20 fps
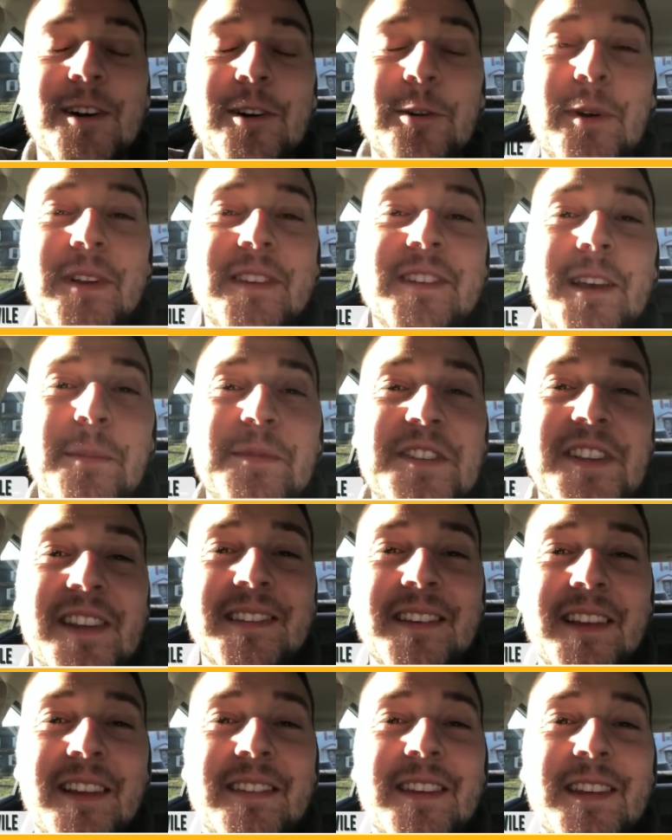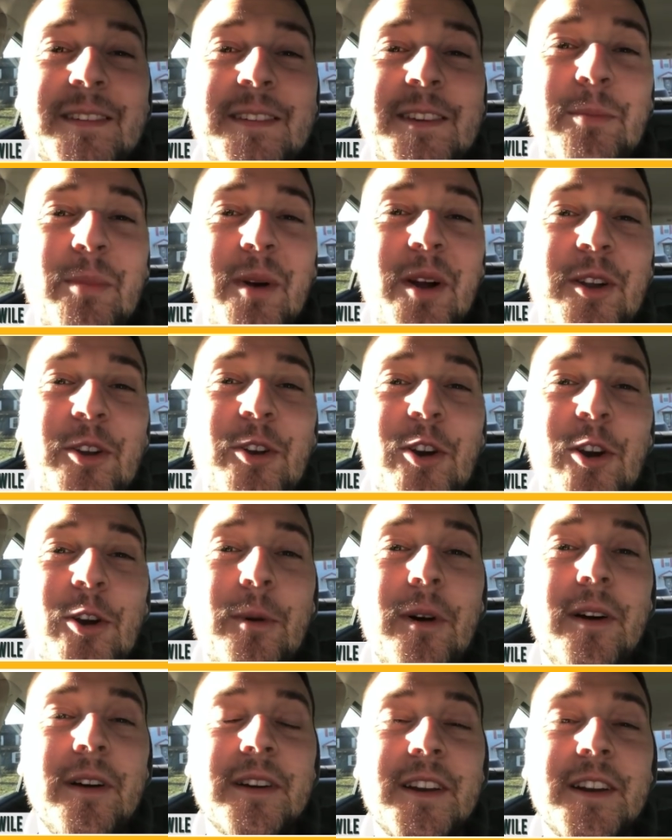What's up, Cheesehead T V? Brendan
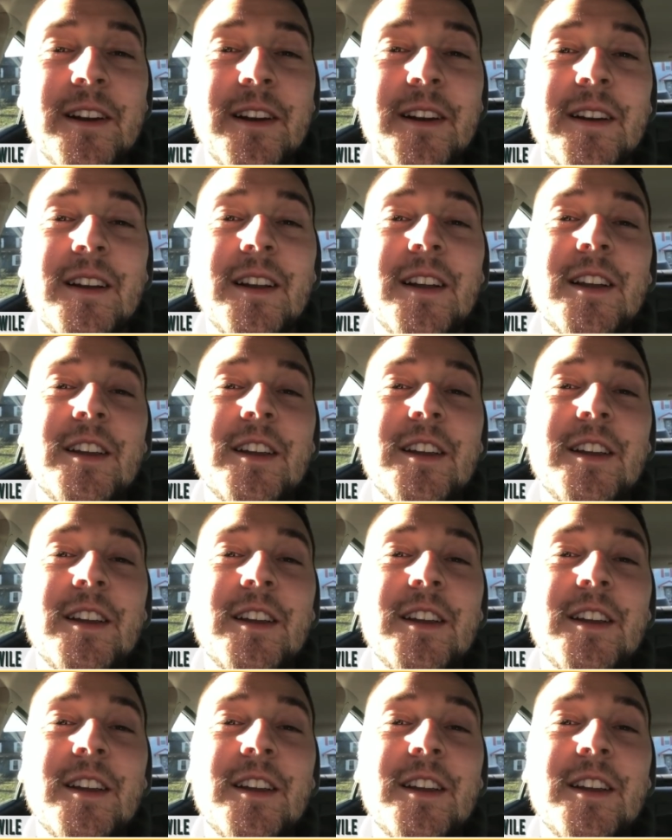Carwell here.